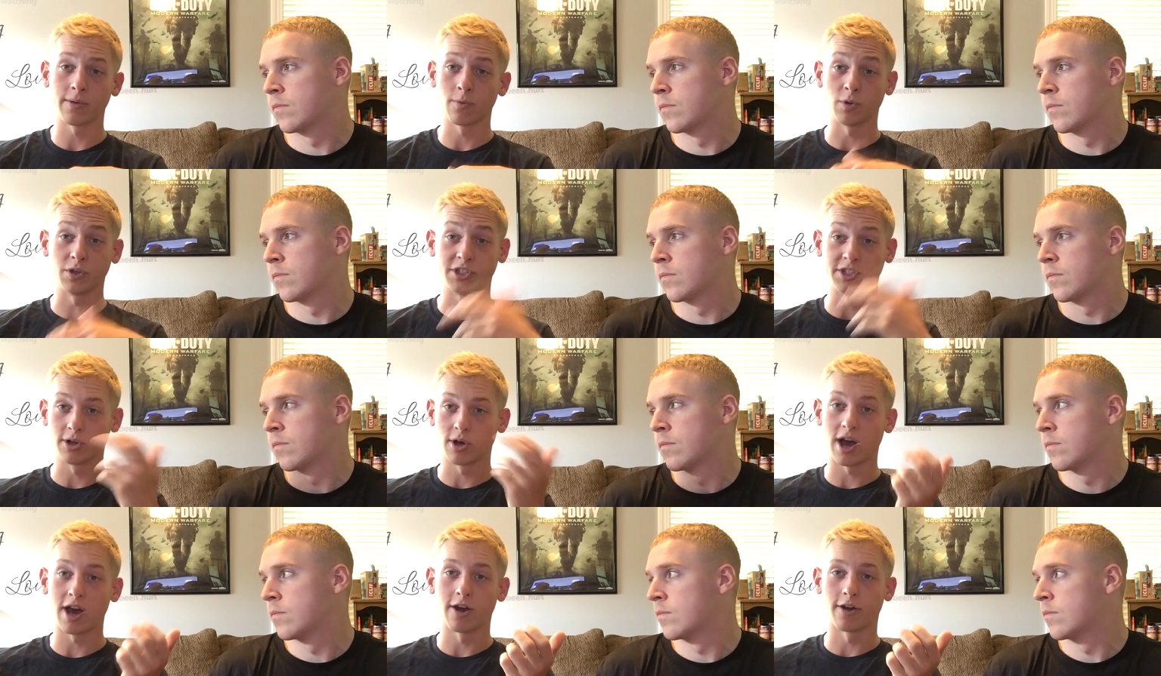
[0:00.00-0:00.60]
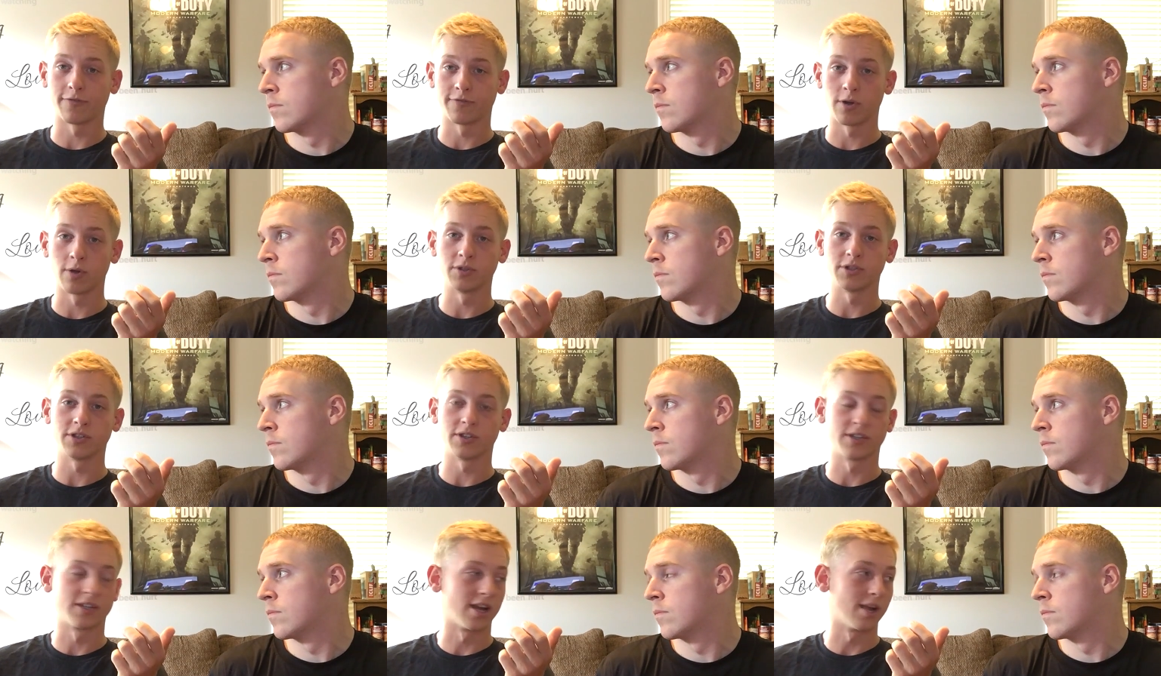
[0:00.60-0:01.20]
Speaker 1: We still had our phones
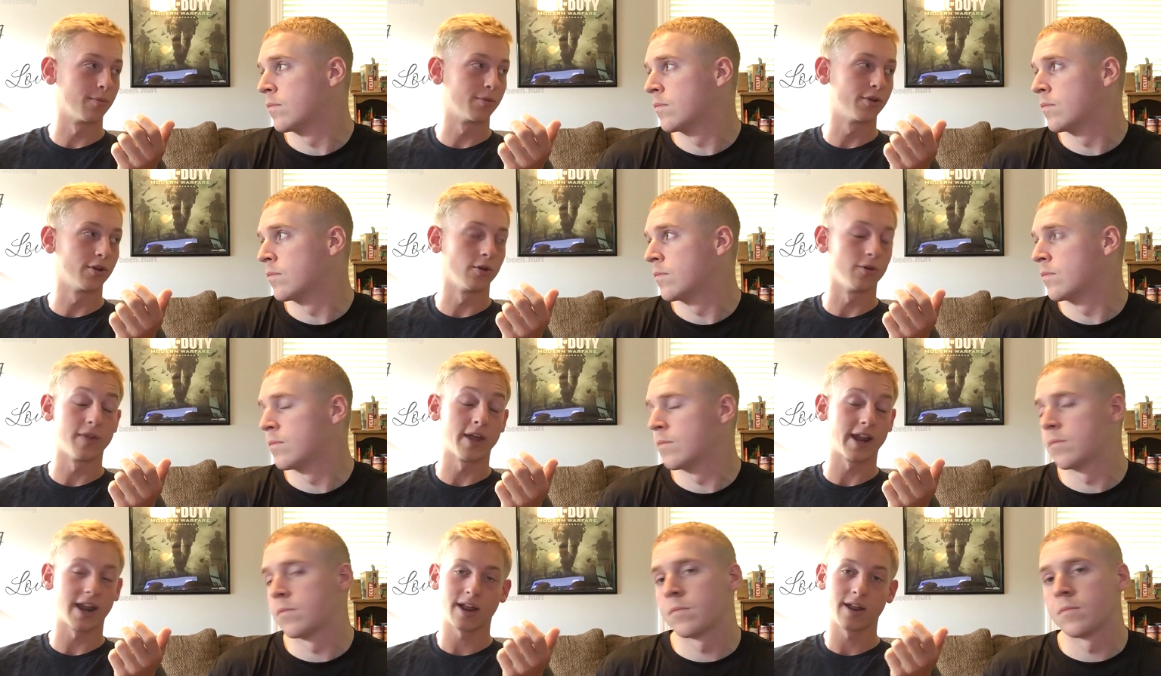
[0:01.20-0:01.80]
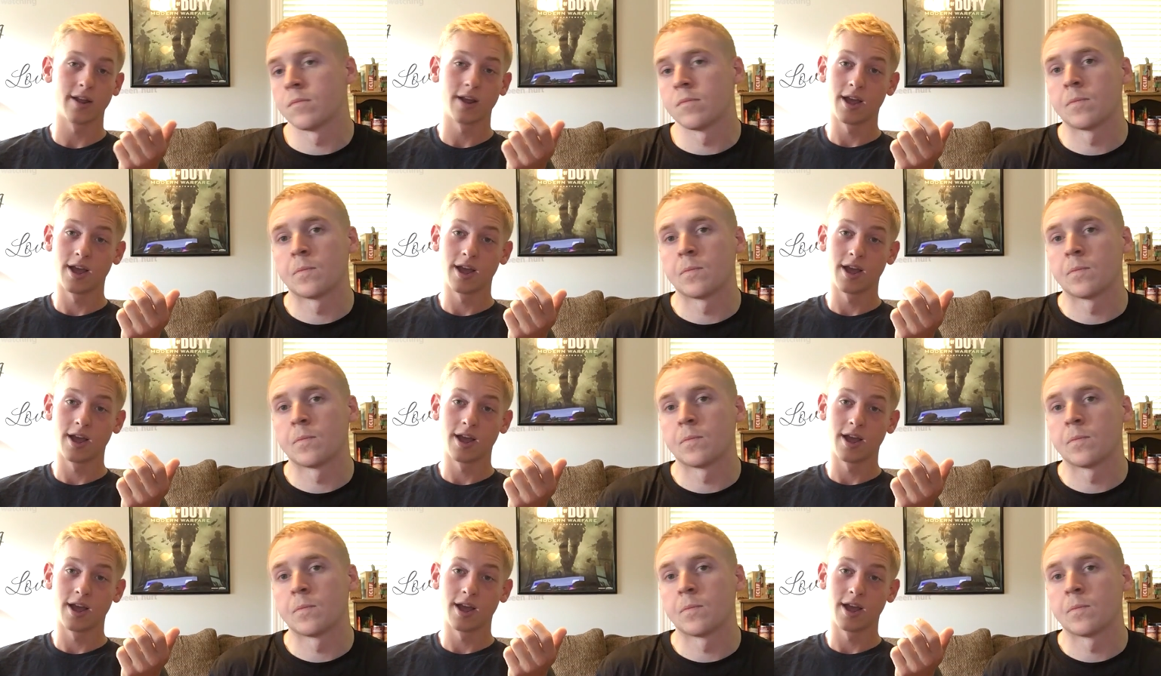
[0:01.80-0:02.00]
at the time too. They